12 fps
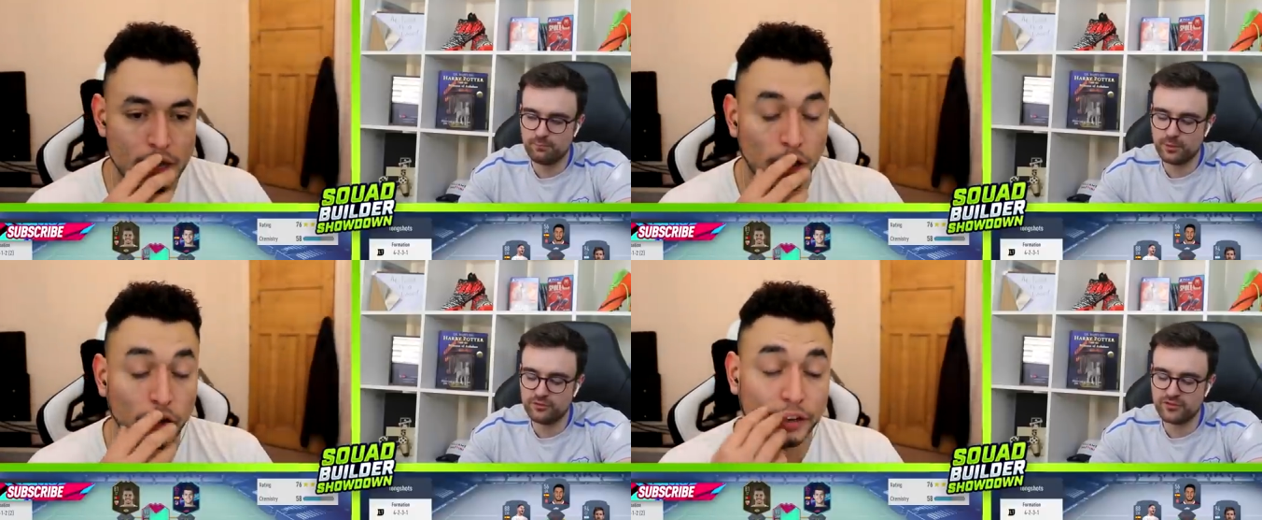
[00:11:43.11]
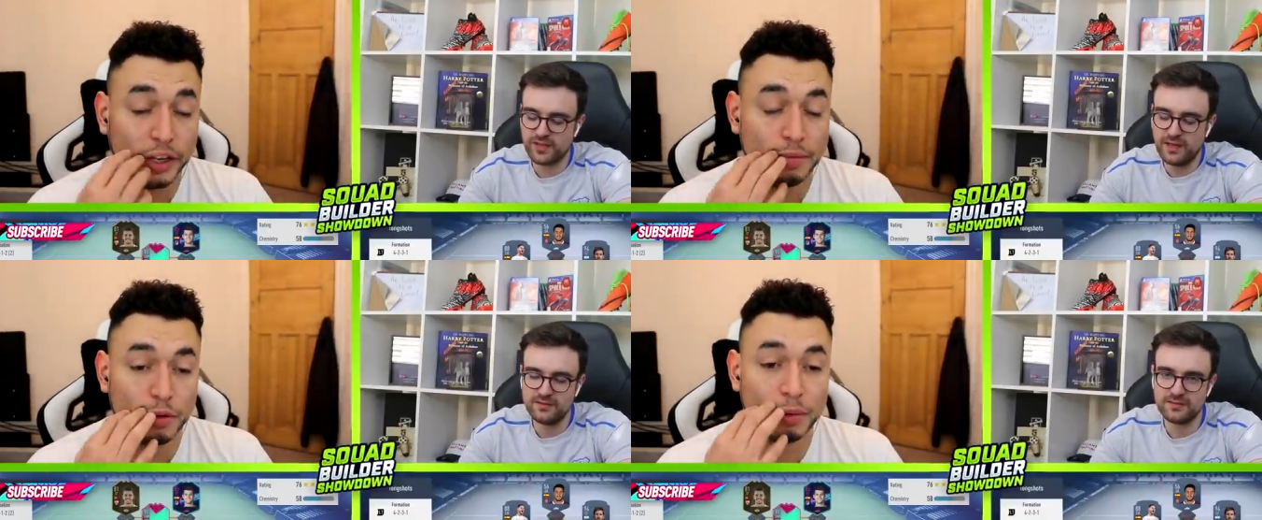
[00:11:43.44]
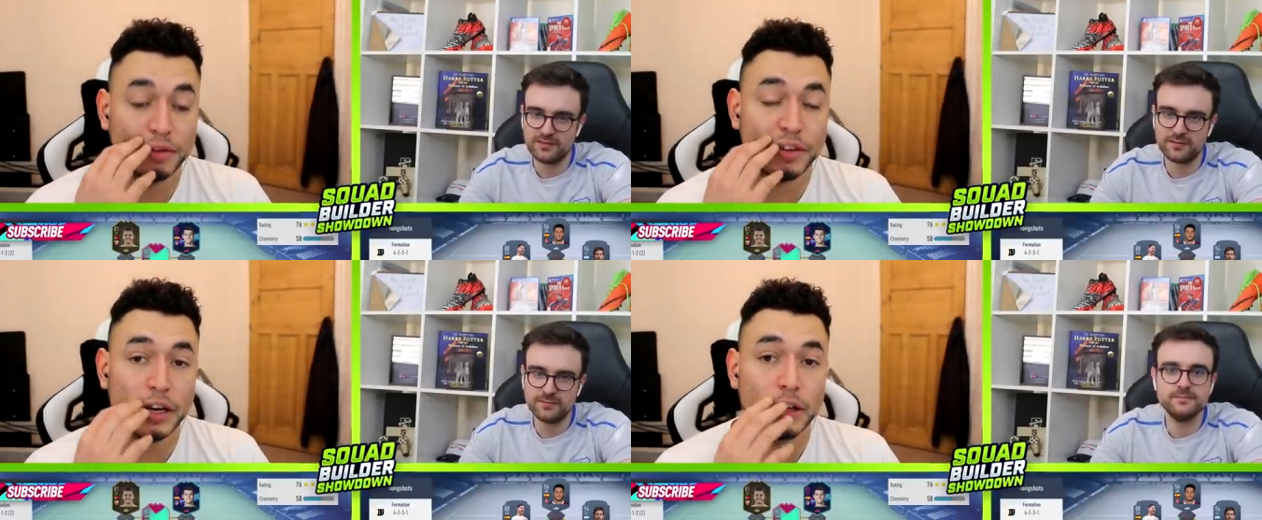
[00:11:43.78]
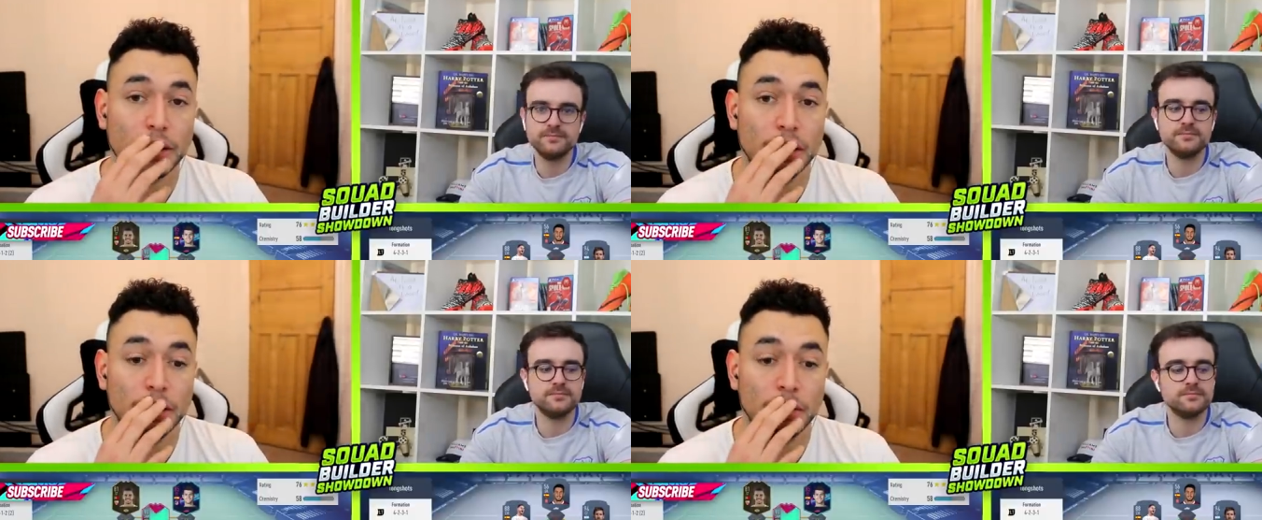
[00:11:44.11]
Speaker 1: Busquets. at him, to be
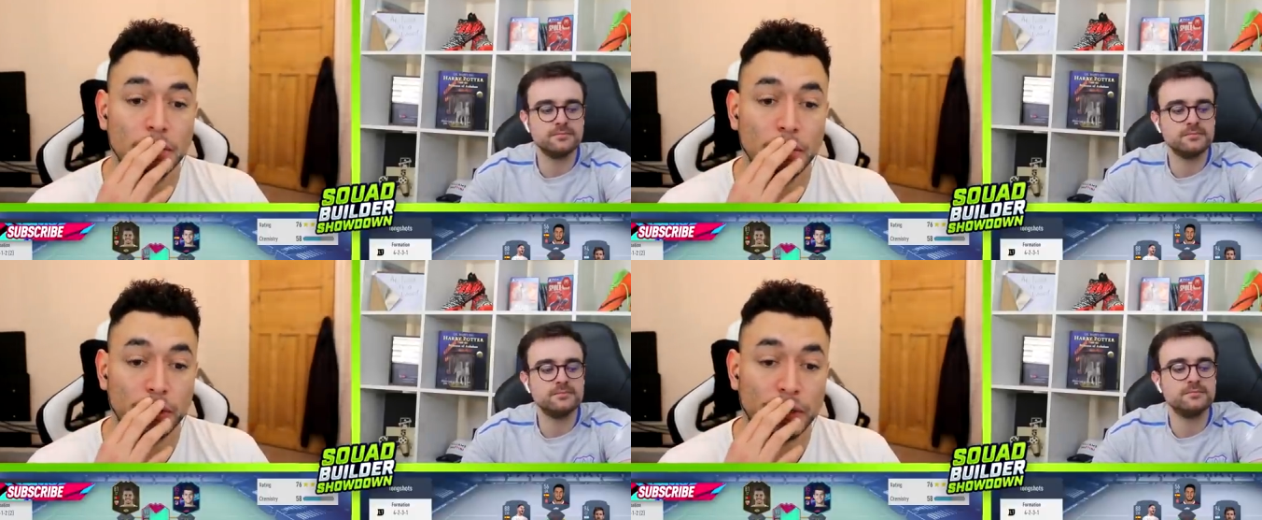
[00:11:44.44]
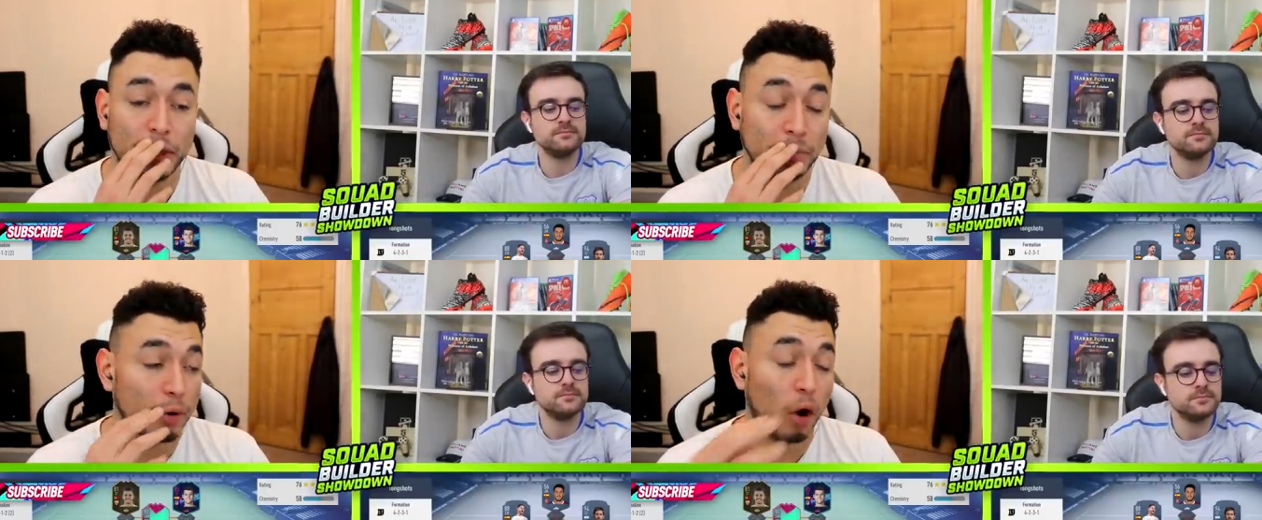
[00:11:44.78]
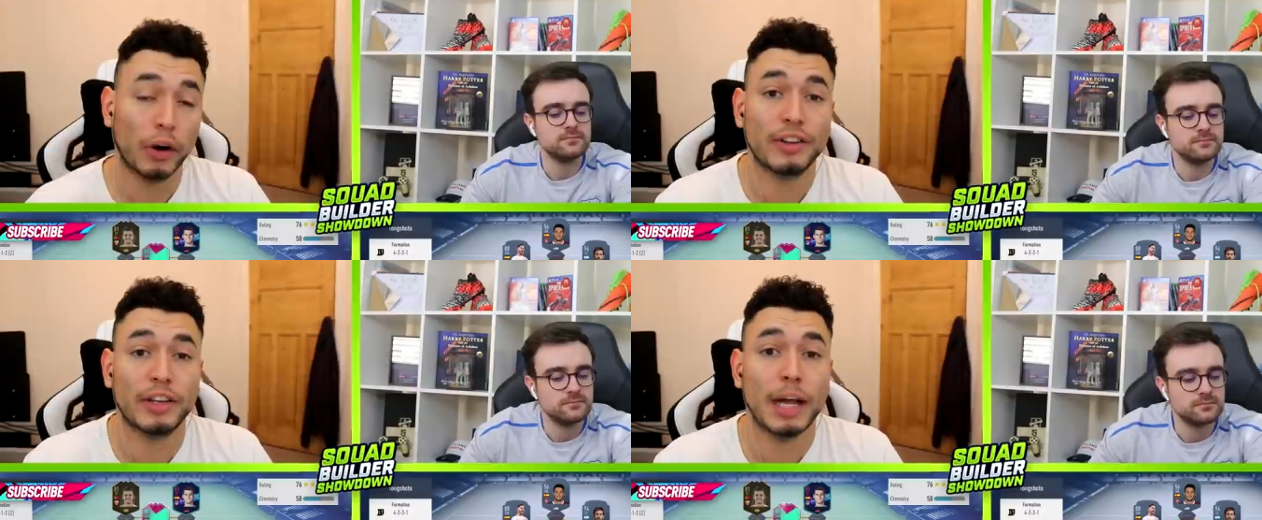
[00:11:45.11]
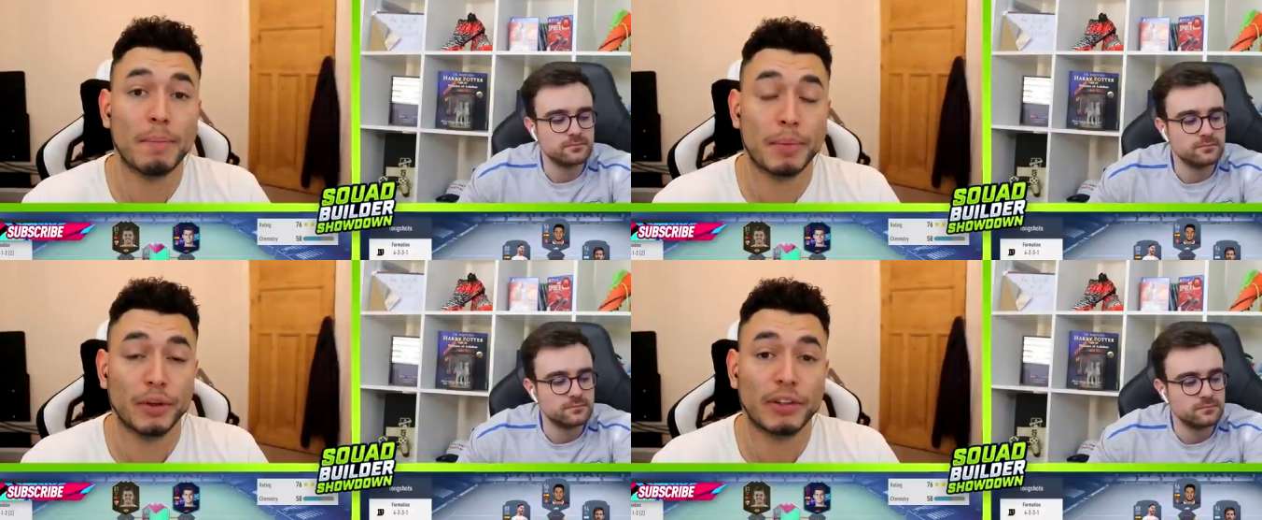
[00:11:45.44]
fair. Busquets. But honestly,
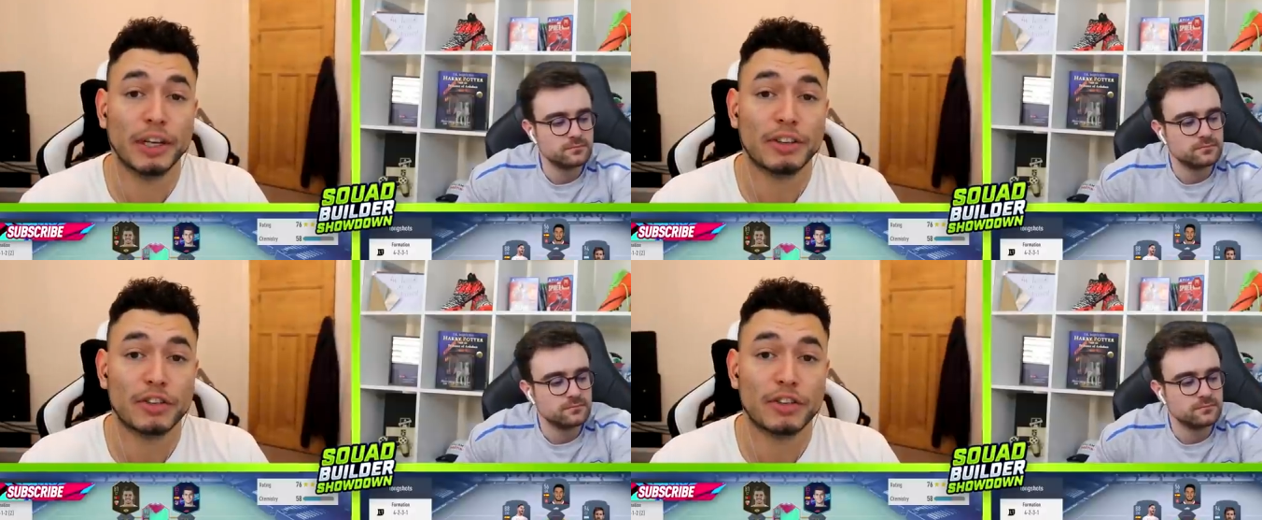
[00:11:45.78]
that Busquets